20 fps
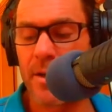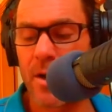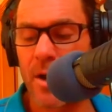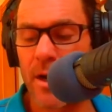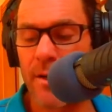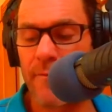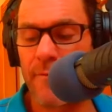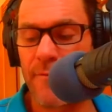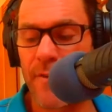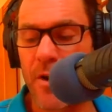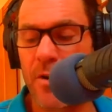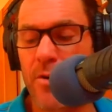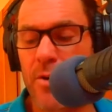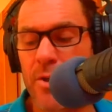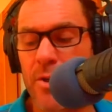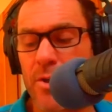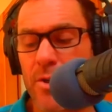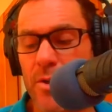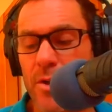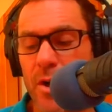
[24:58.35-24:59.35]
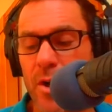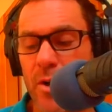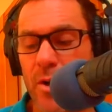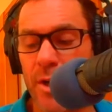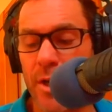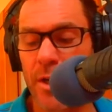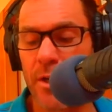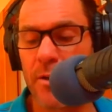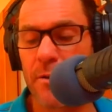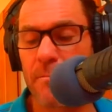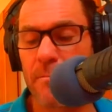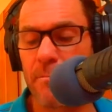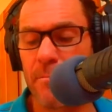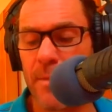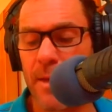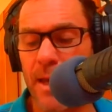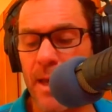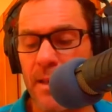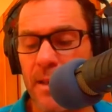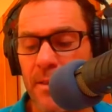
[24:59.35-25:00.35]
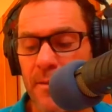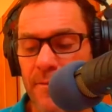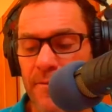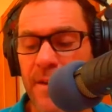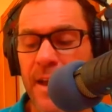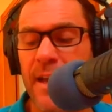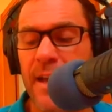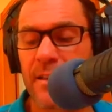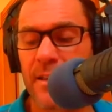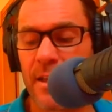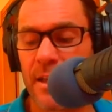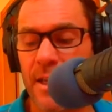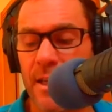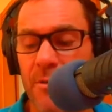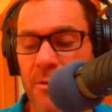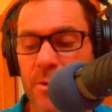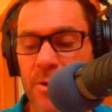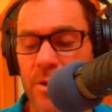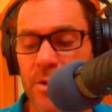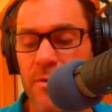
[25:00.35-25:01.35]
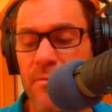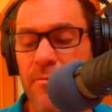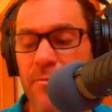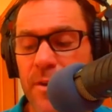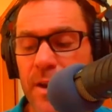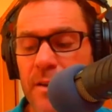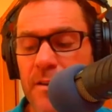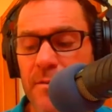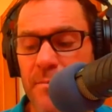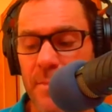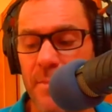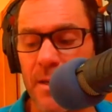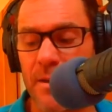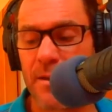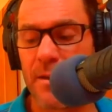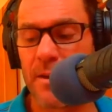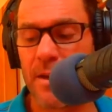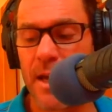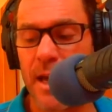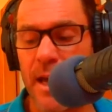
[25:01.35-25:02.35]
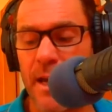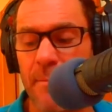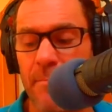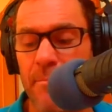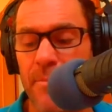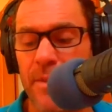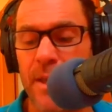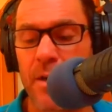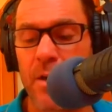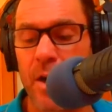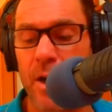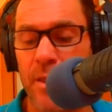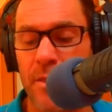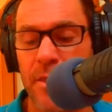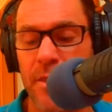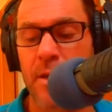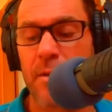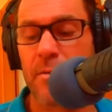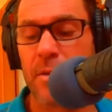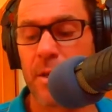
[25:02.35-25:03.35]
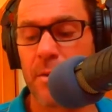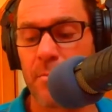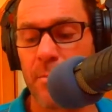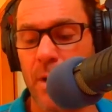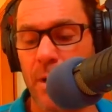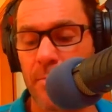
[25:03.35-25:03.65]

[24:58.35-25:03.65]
I focused on him and the fact that he was in front of me, then I think that my